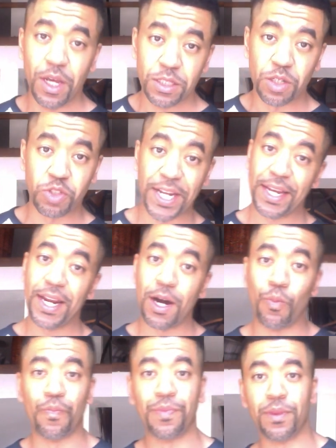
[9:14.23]
So check it
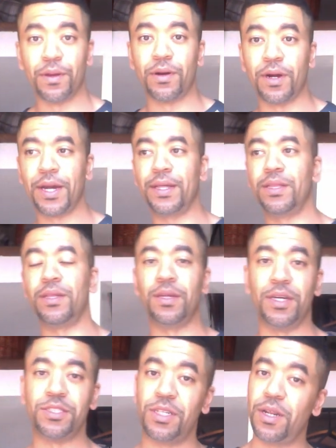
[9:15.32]
out, all right?
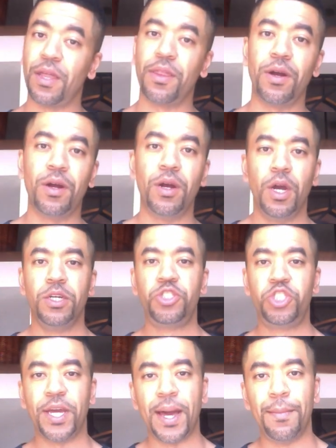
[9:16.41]
That's another
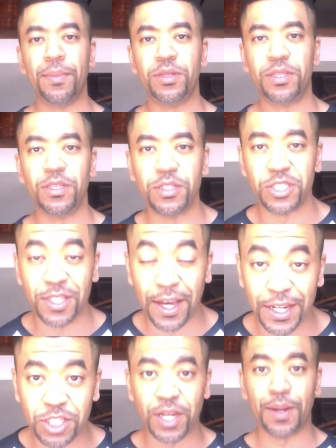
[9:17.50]
gem,
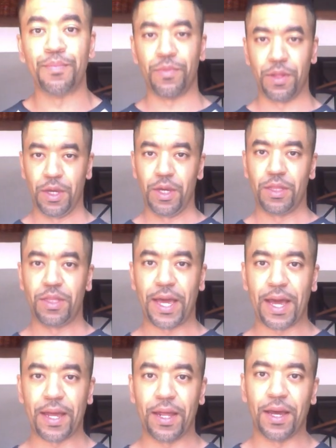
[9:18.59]
study gem,
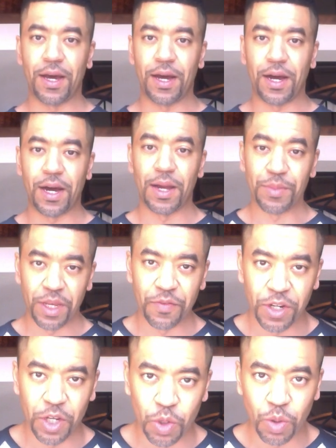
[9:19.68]
that uh, I'm
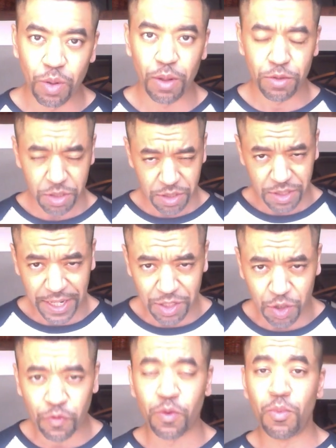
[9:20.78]
giving you. Stay
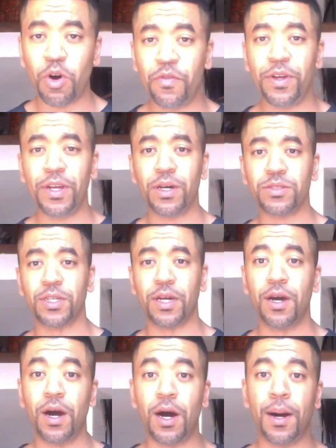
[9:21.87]
tuned for more videos to
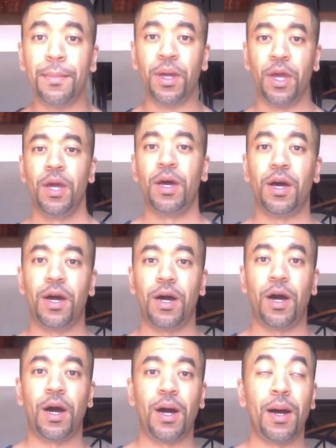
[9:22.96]
come.
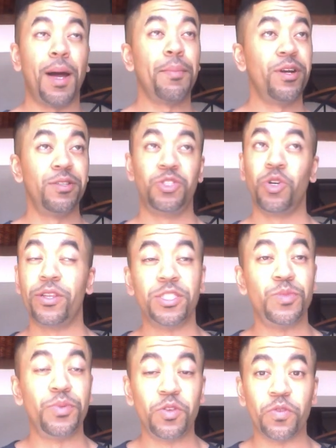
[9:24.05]
Uh, I'm gonna enjoy
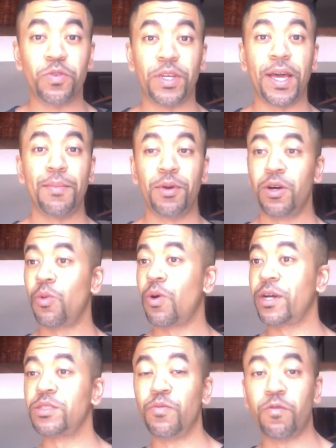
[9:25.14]
this beautiful day. I'm gonna go
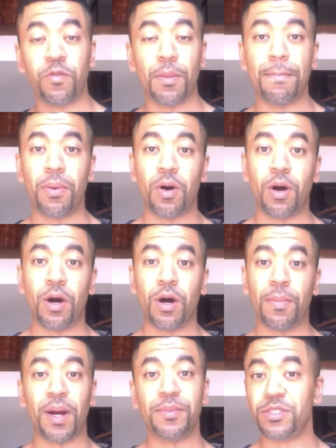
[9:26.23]
watch some
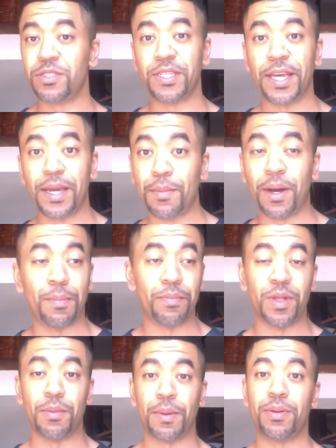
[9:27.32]
football. Probably just stay in my
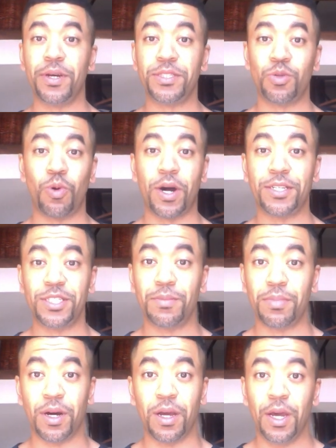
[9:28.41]
in my place and watch it.
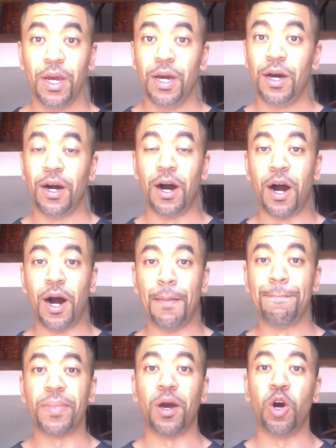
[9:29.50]
But um,
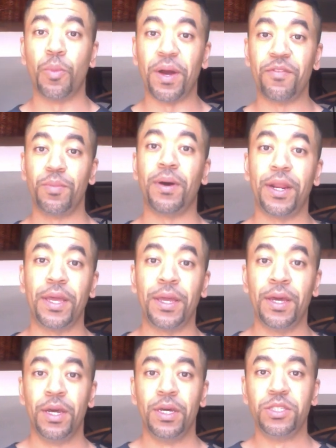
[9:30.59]
I hope everybody
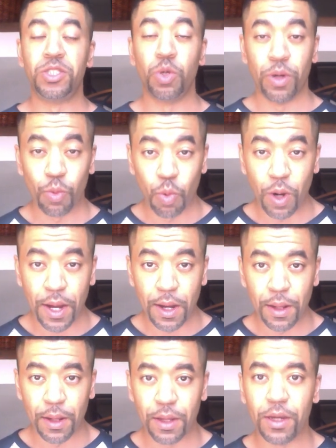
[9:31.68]
is doing
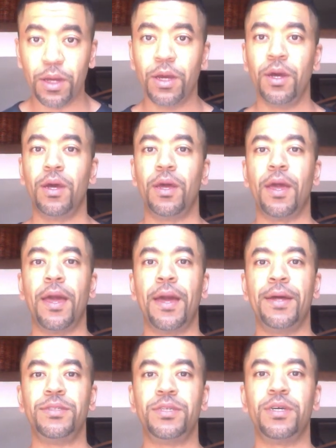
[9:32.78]
well.
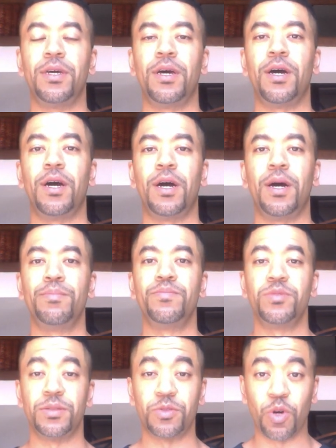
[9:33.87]
And uh,
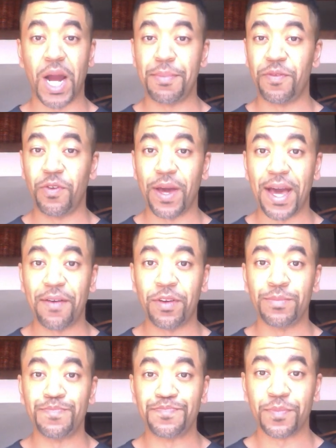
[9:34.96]
subscribe if you
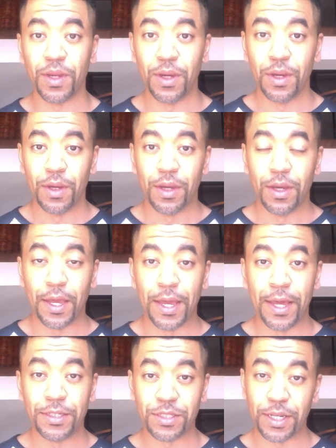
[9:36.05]
haven't.
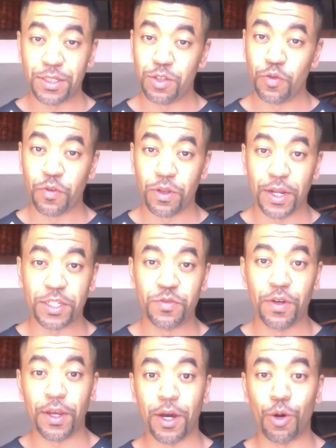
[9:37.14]
And stay tuned for the next
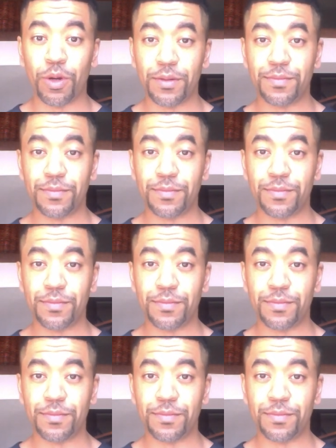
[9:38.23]
video.